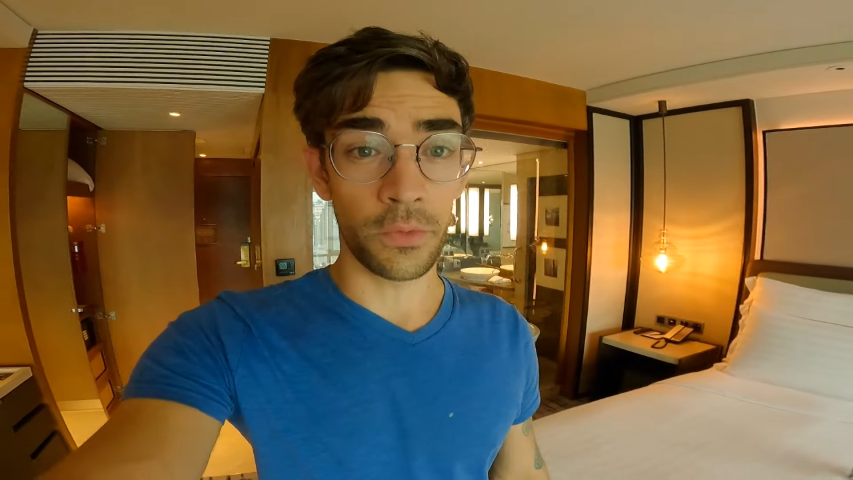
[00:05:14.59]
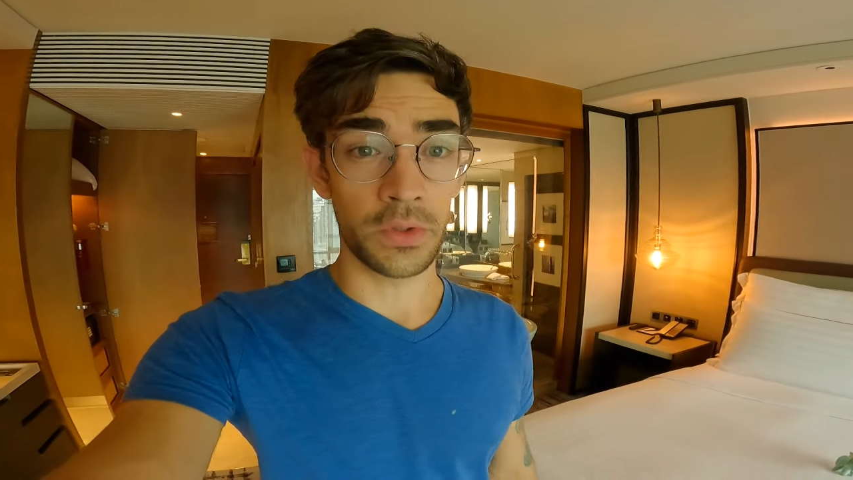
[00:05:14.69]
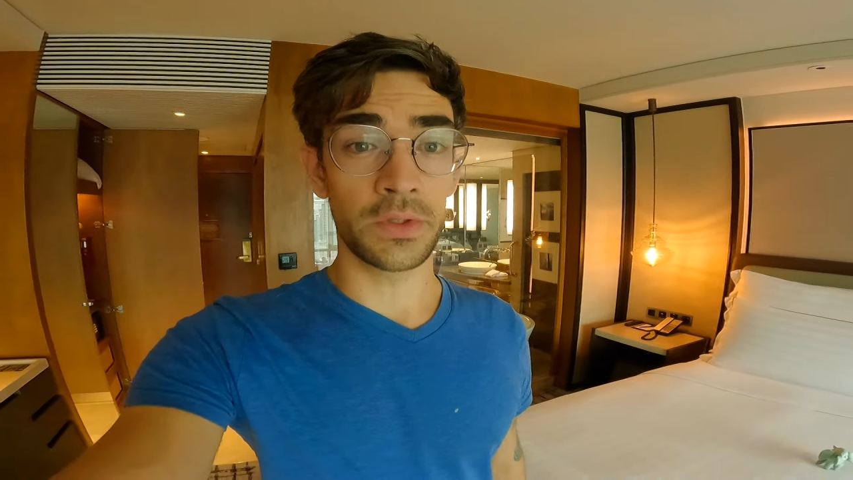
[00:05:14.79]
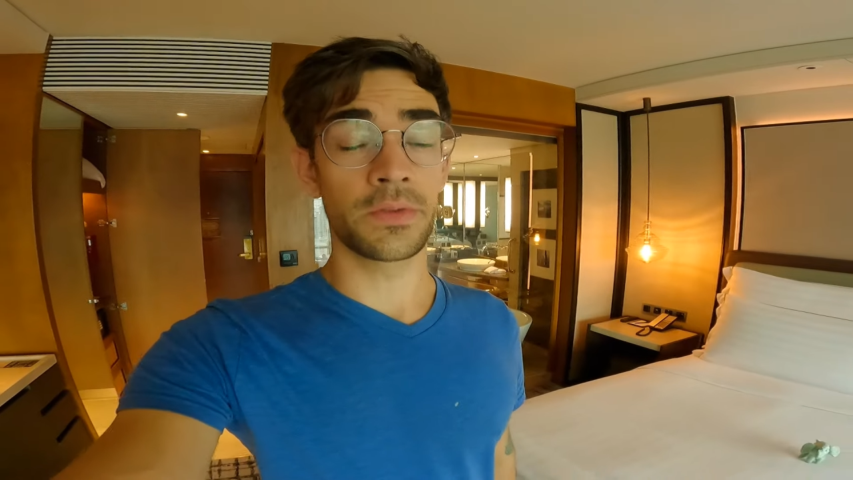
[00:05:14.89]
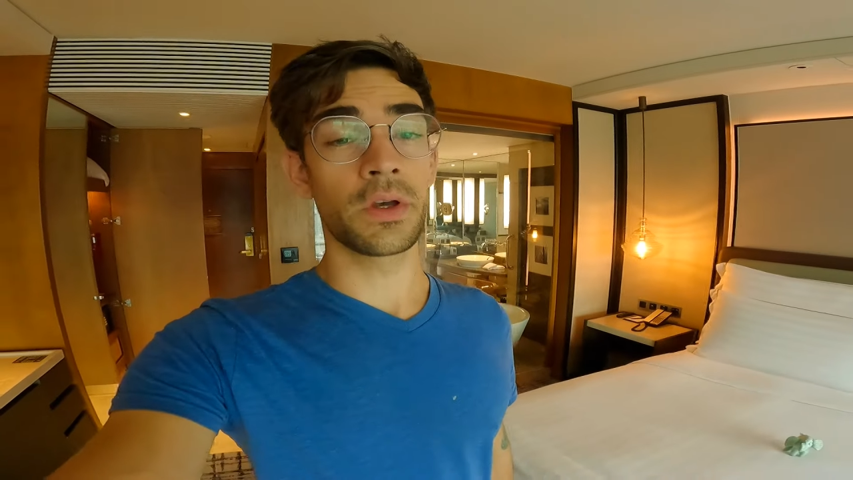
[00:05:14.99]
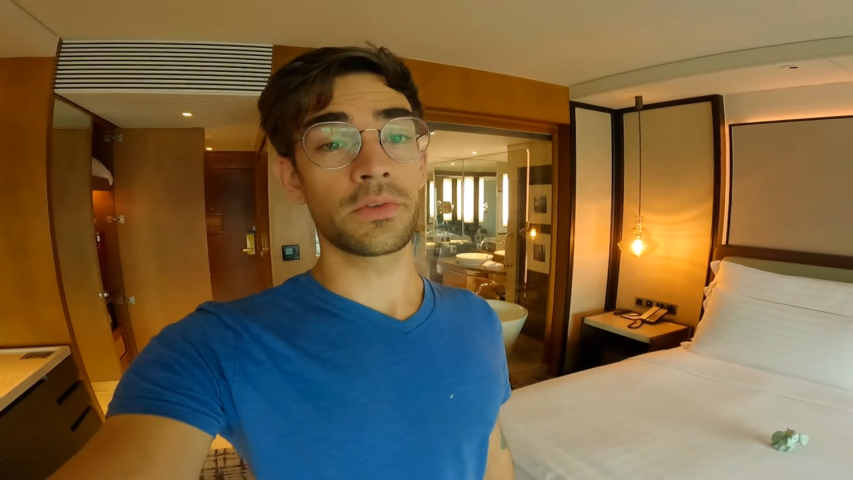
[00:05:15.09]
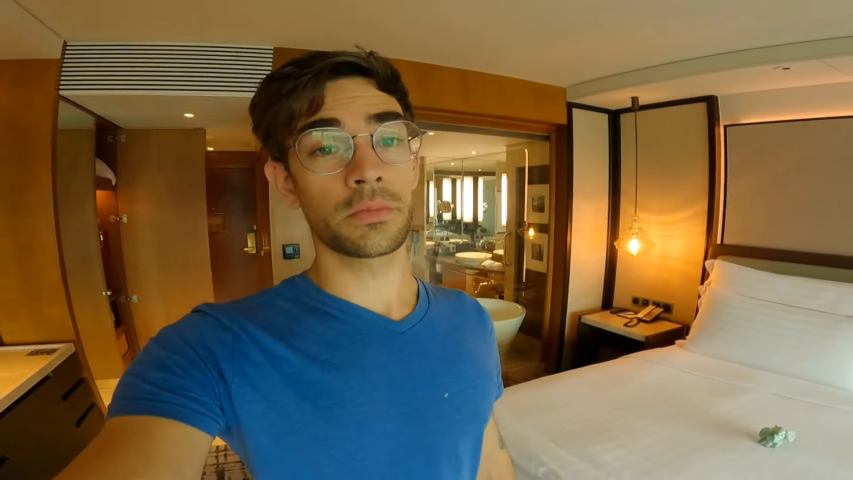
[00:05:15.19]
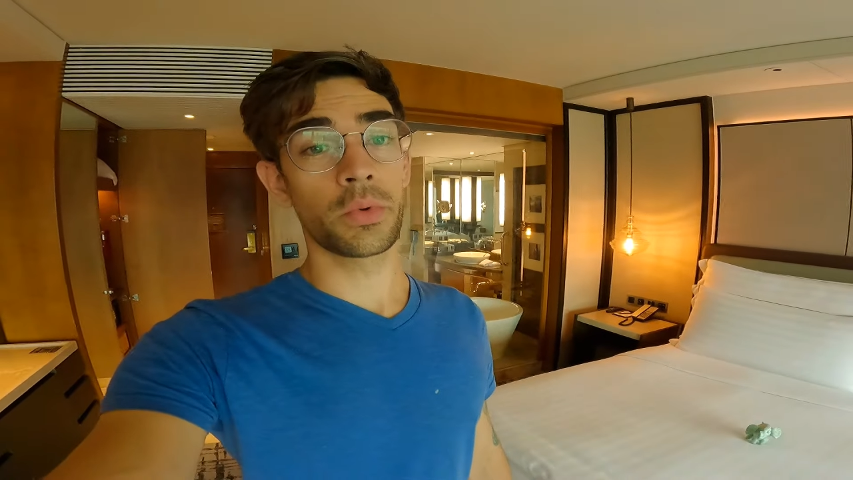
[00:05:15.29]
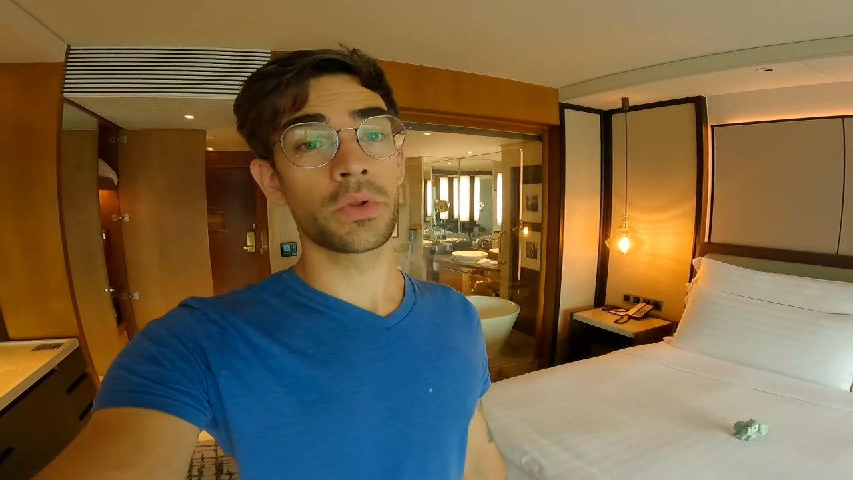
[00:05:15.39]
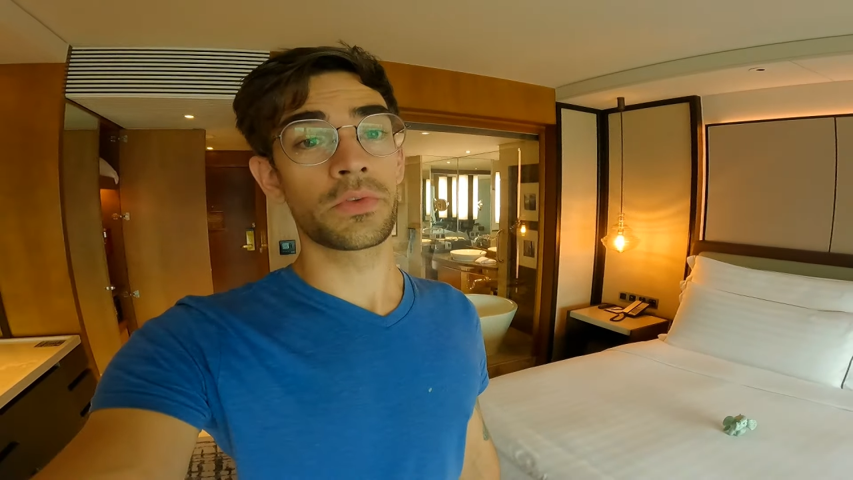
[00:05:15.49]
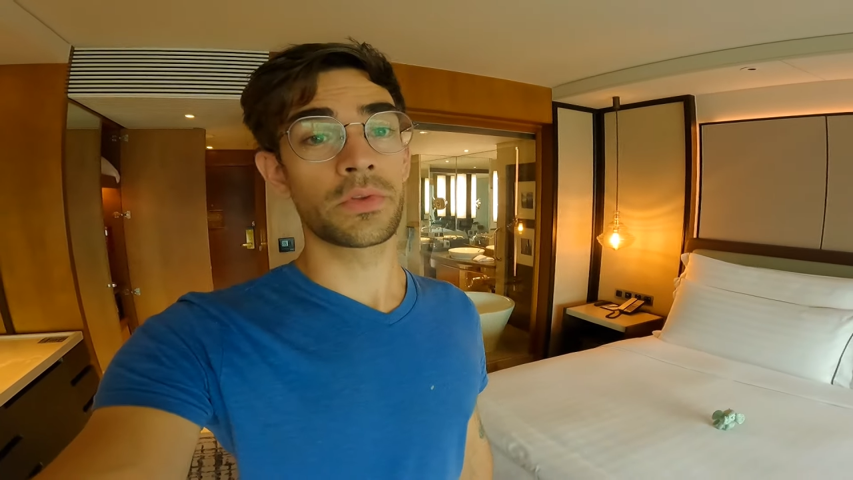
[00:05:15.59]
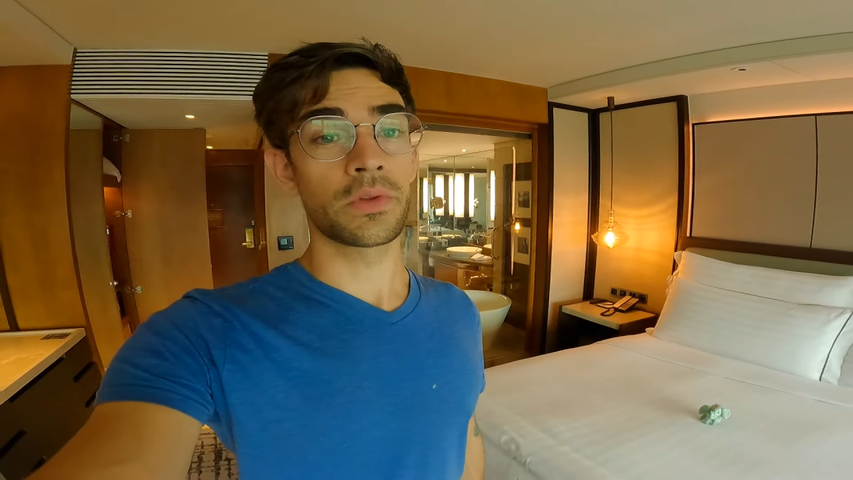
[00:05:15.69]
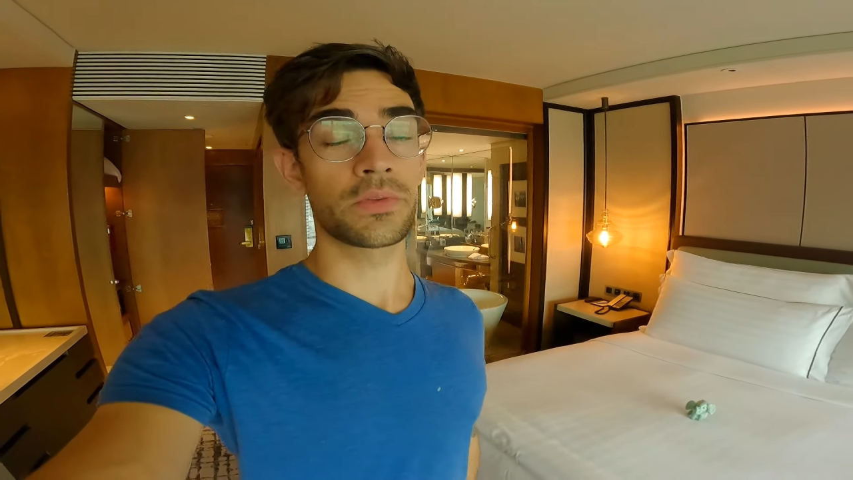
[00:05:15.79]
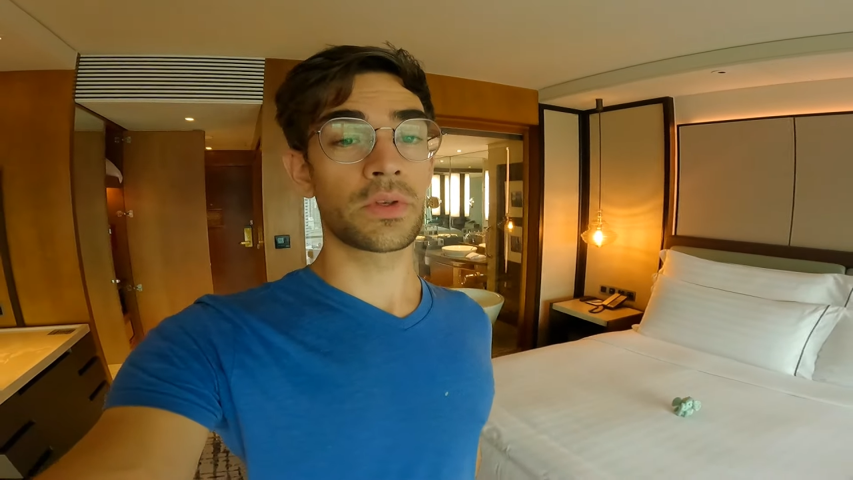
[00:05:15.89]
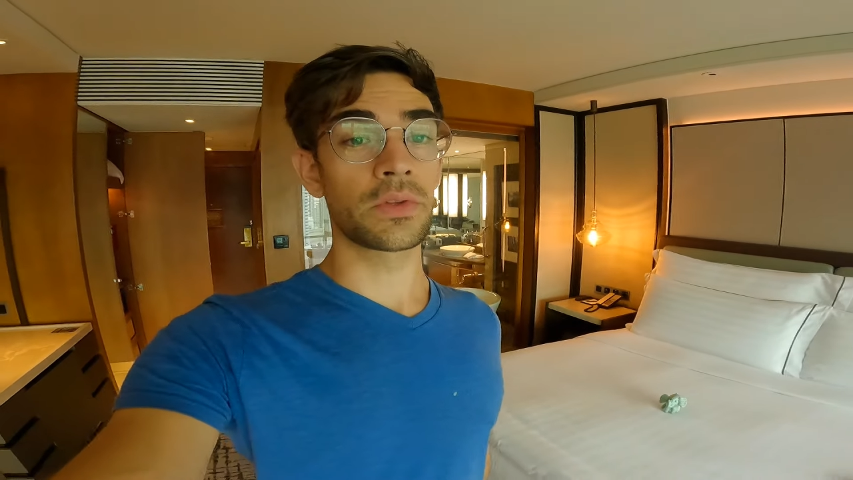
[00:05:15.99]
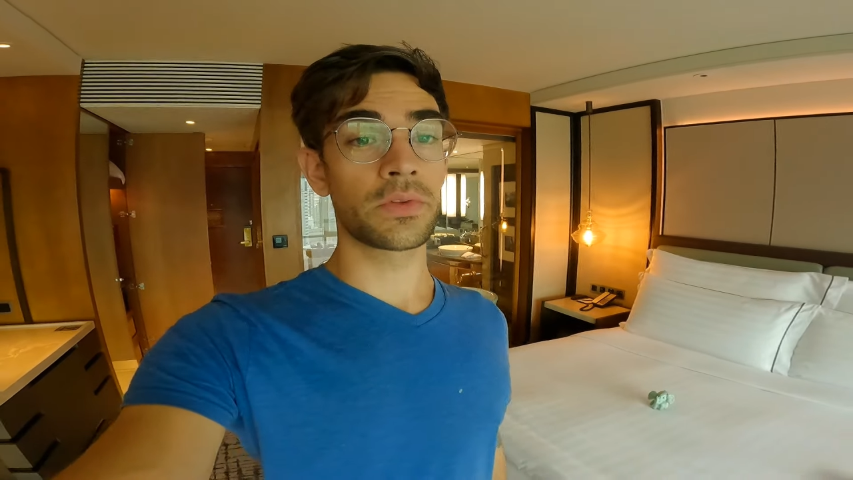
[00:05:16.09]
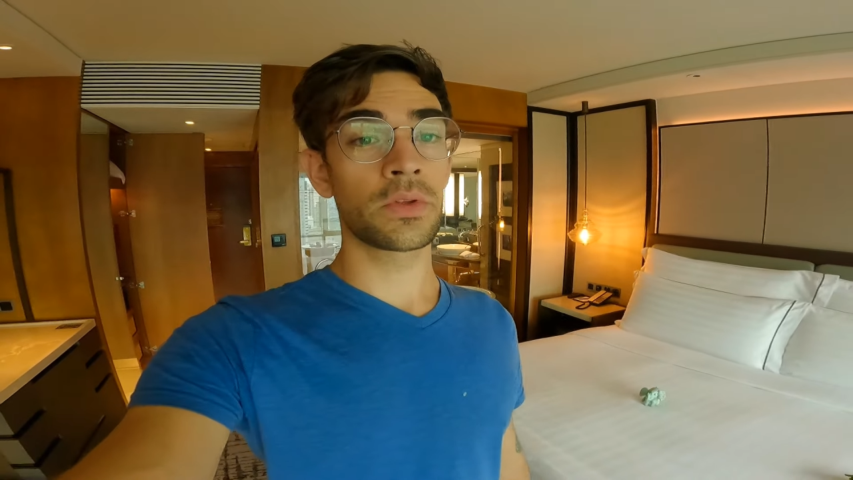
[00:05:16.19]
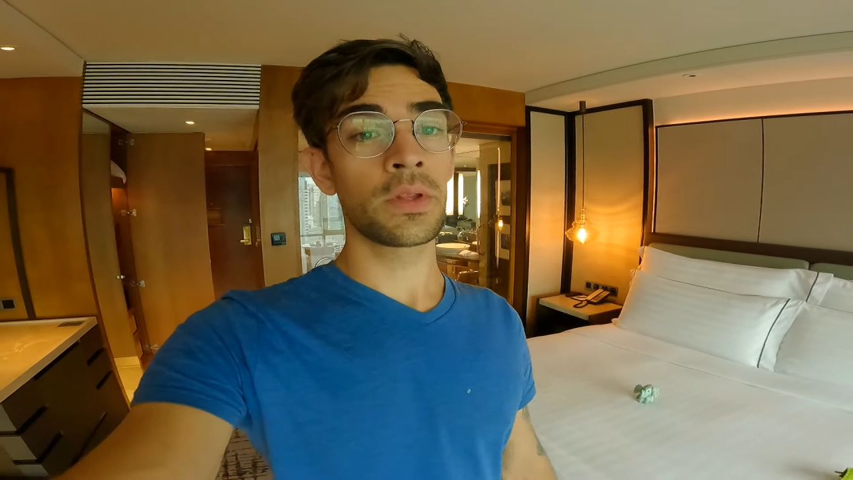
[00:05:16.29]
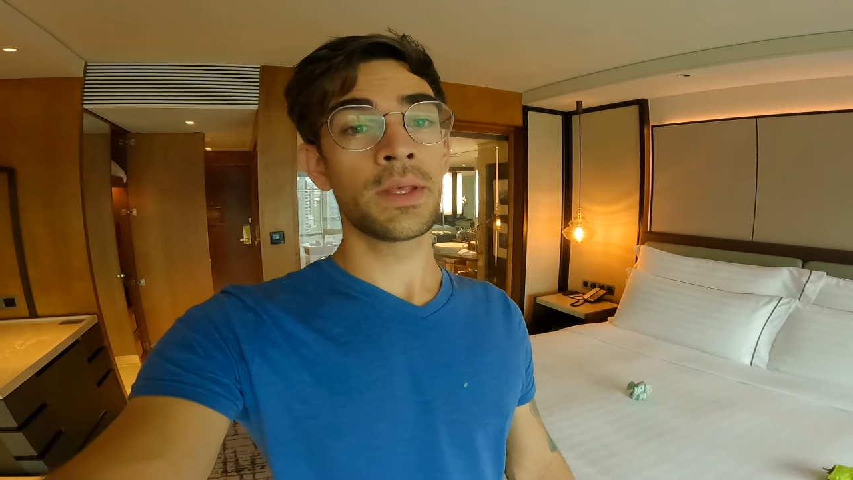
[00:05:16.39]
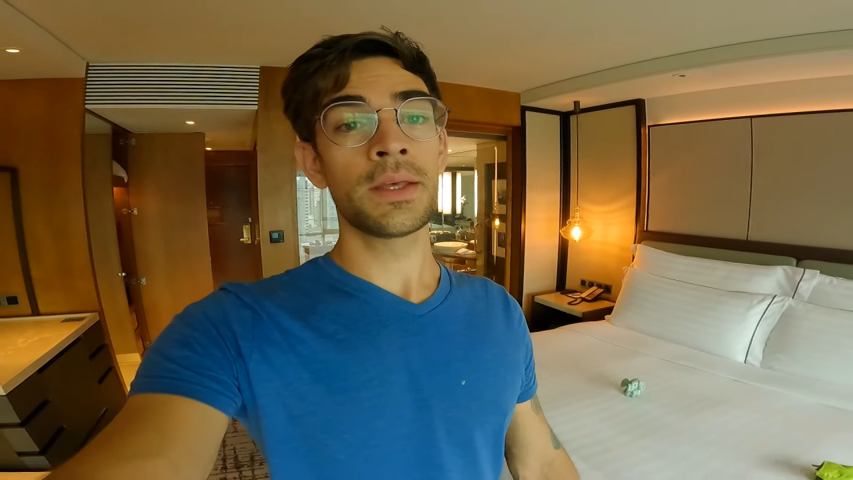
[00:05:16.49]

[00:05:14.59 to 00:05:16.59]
14,000 points in the States.